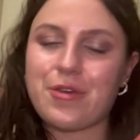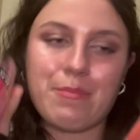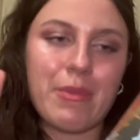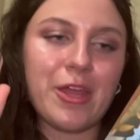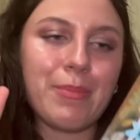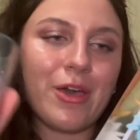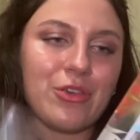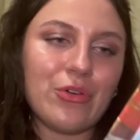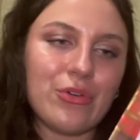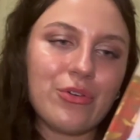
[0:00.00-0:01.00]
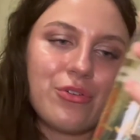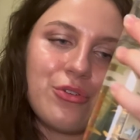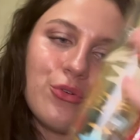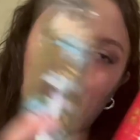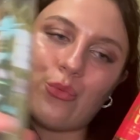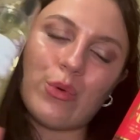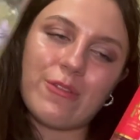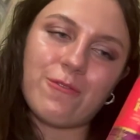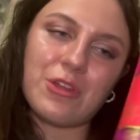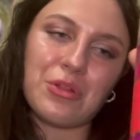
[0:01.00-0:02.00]
Mad About You with
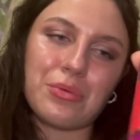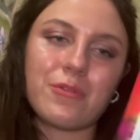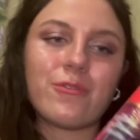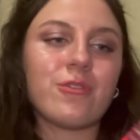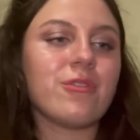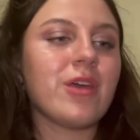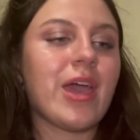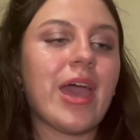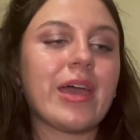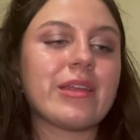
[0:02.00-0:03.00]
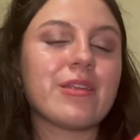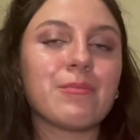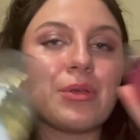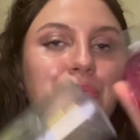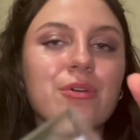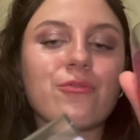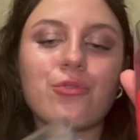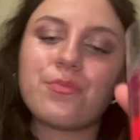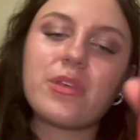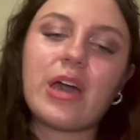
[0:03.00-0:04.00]
Vanilla Chiffon and Be Joyful.
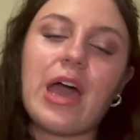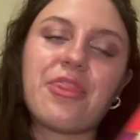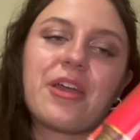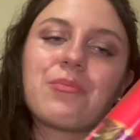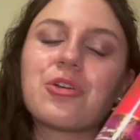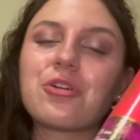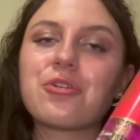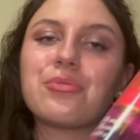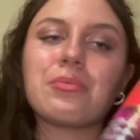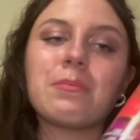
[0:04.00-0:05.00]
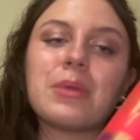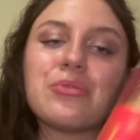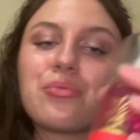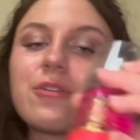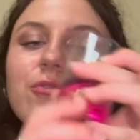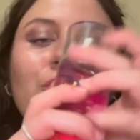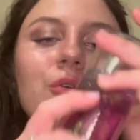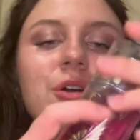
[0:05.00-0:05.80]
I think I'm going to go Be Joyful